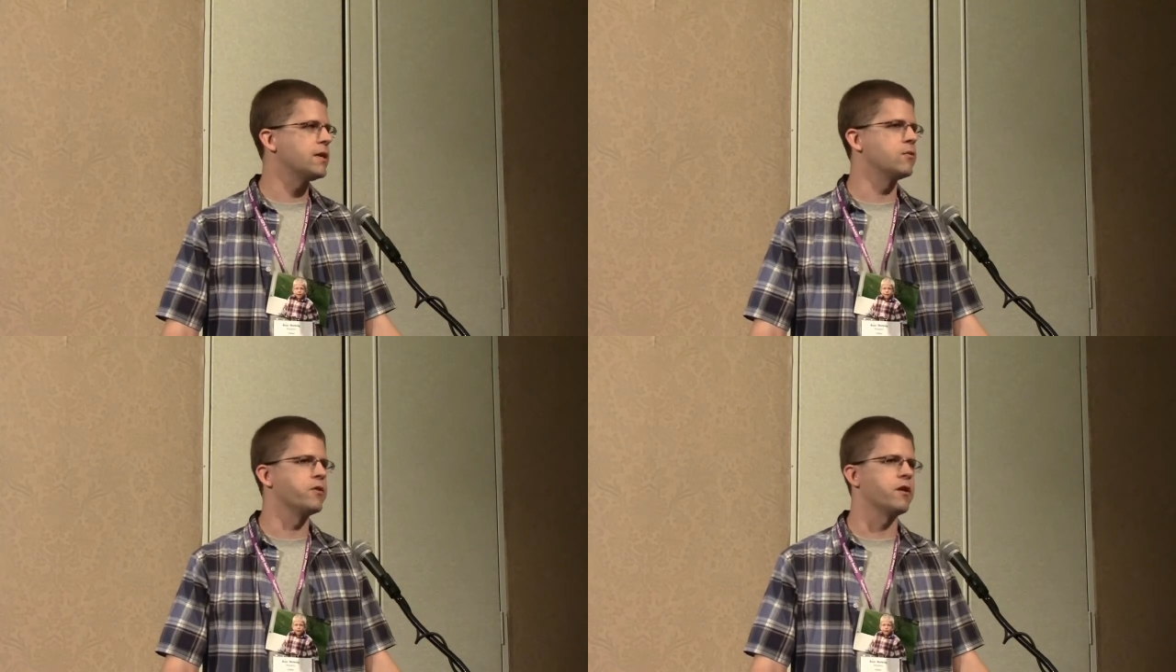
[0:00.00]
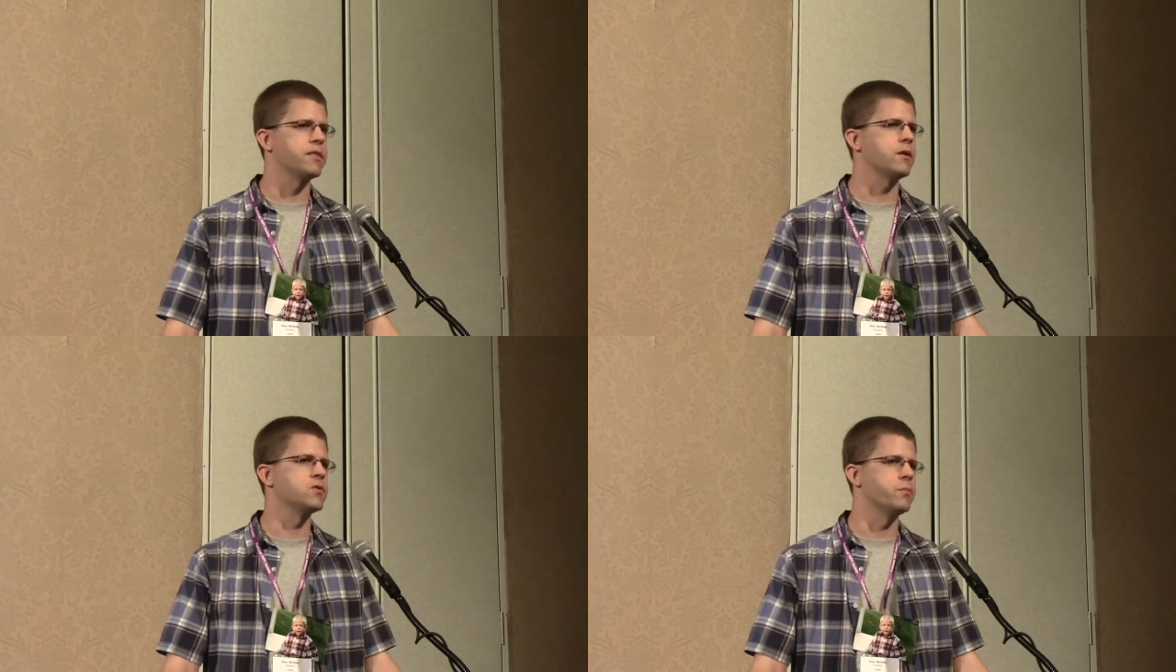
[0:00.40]
And we
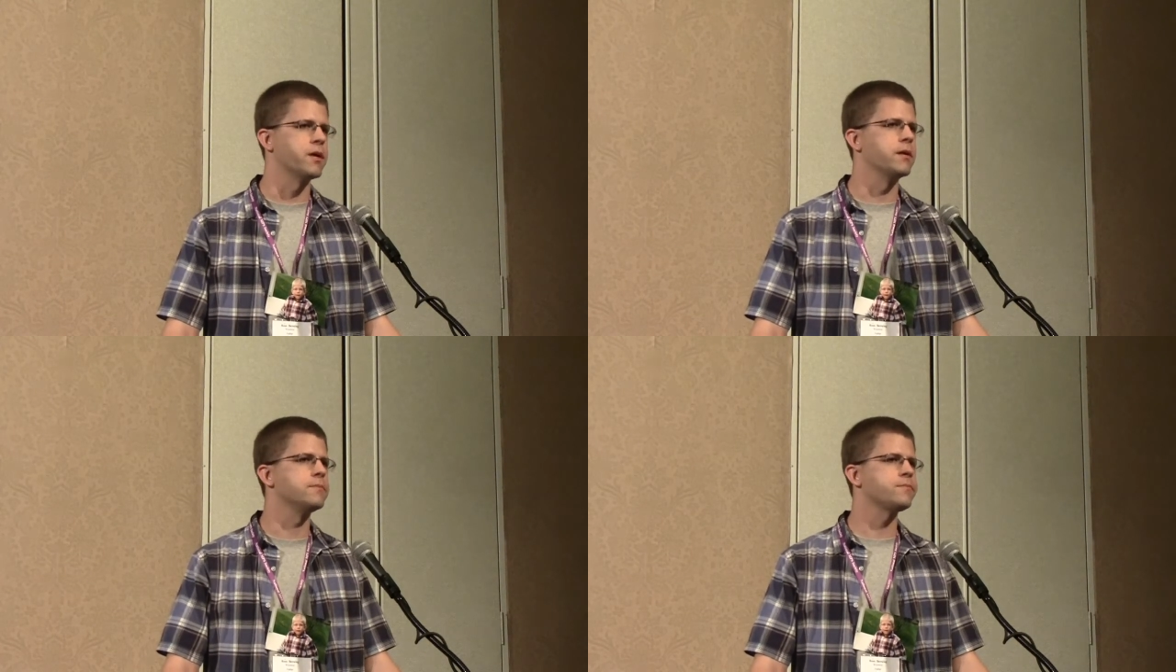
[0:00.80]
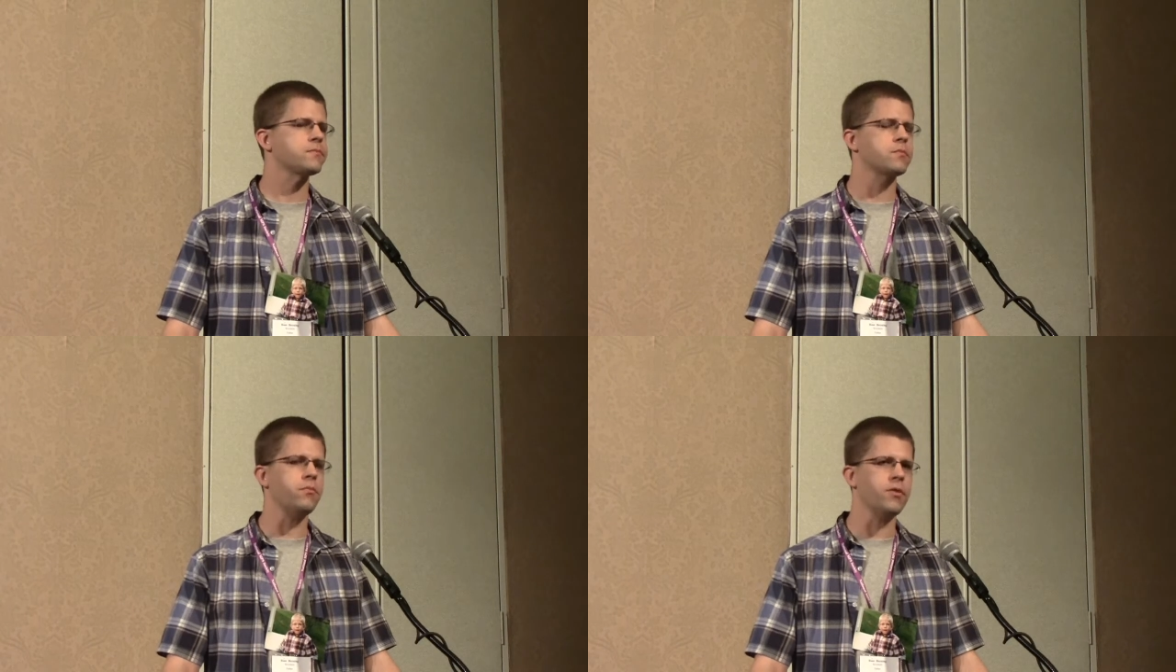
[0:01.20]
thought that was a big
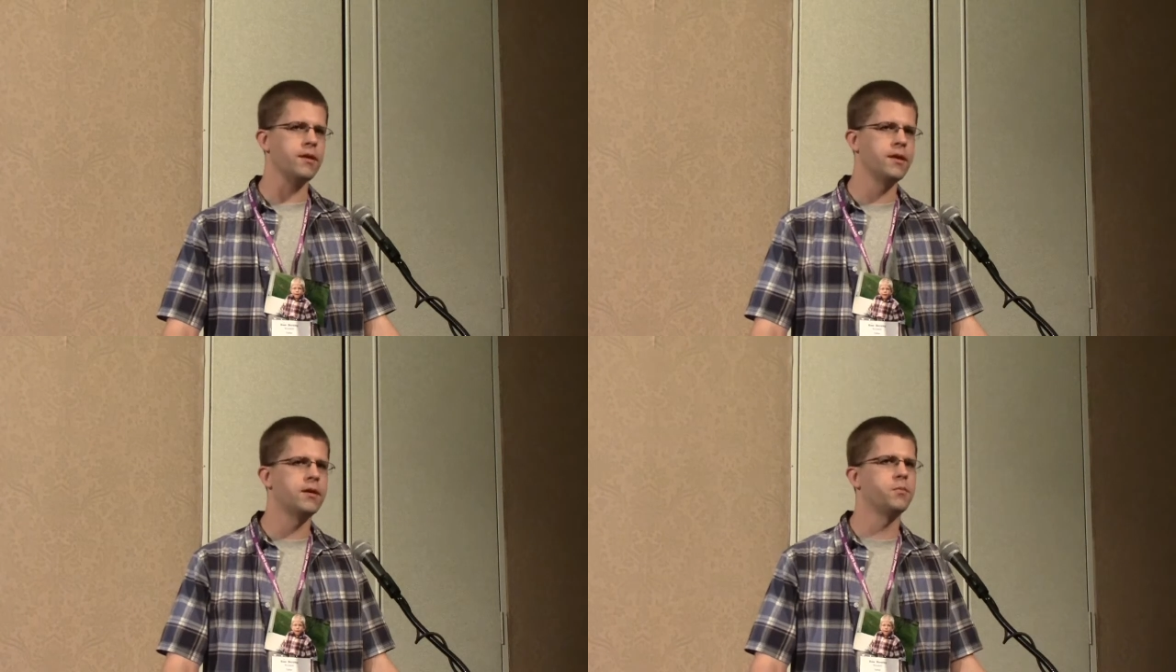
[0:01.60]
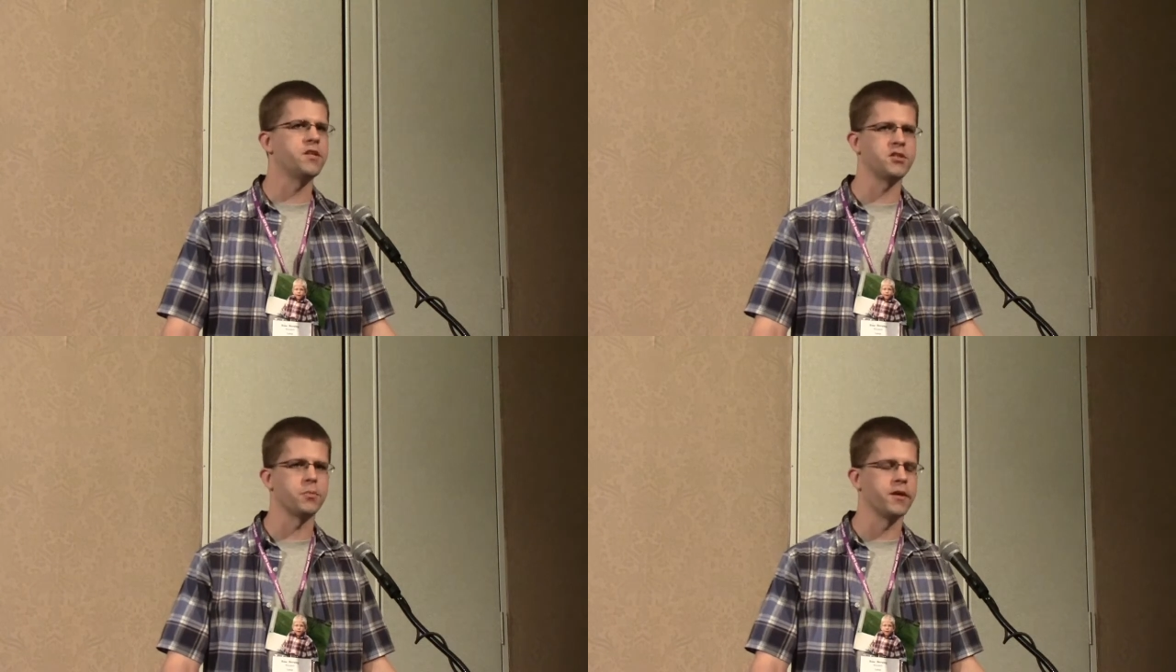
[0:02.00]
um,
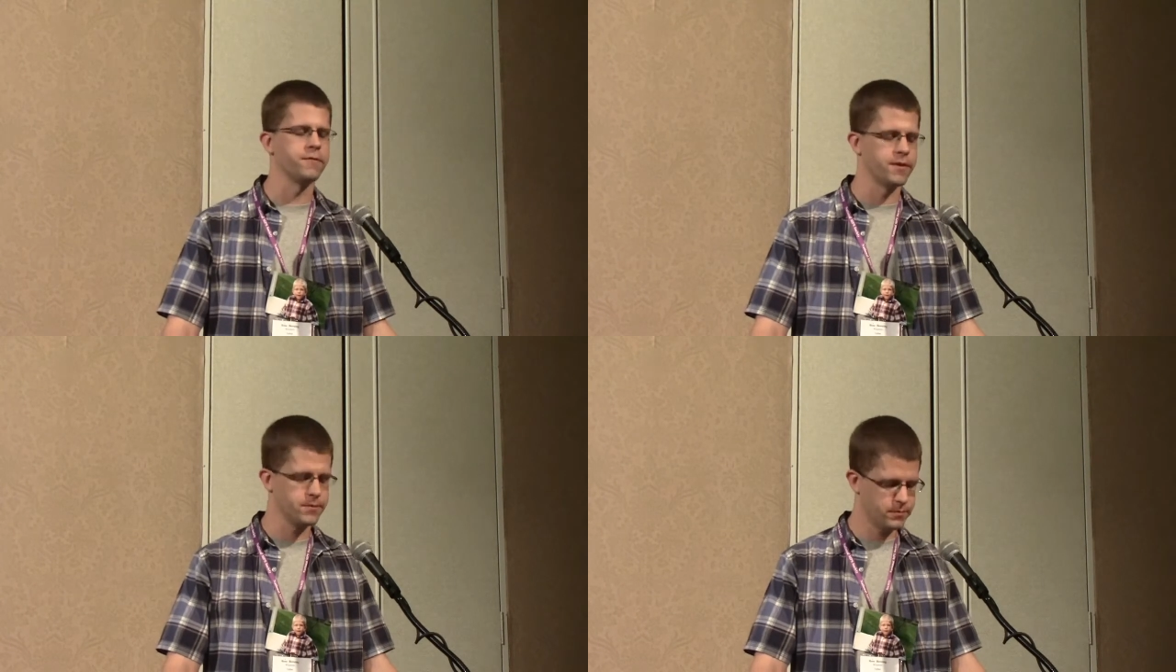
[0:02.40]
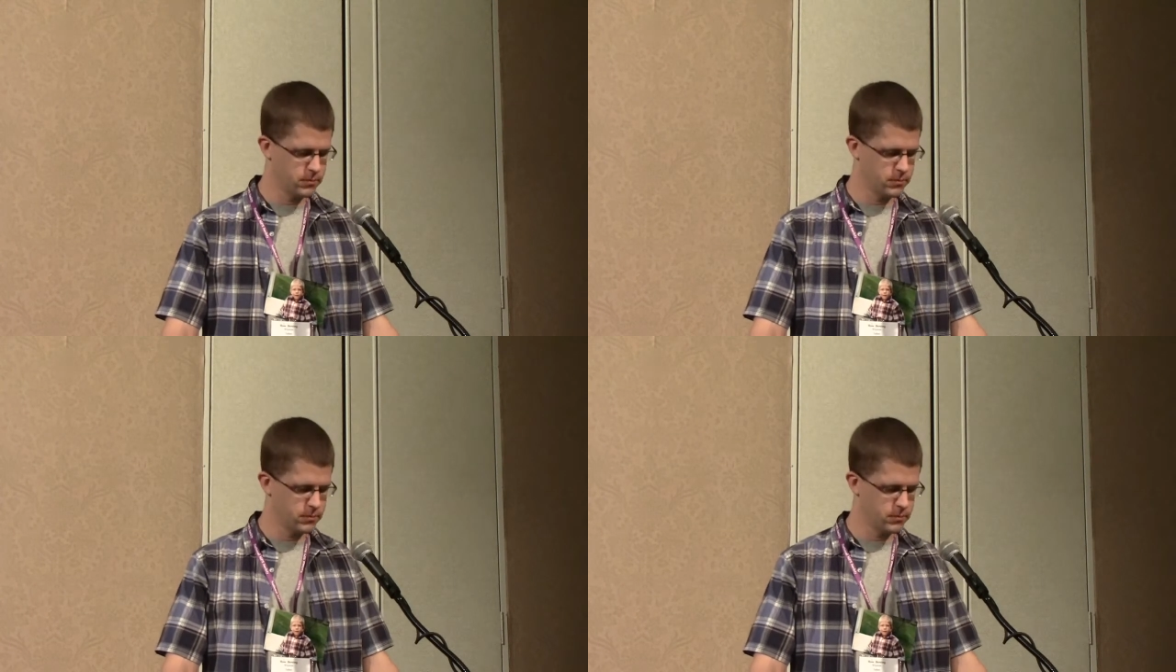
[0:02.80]
potential benefit.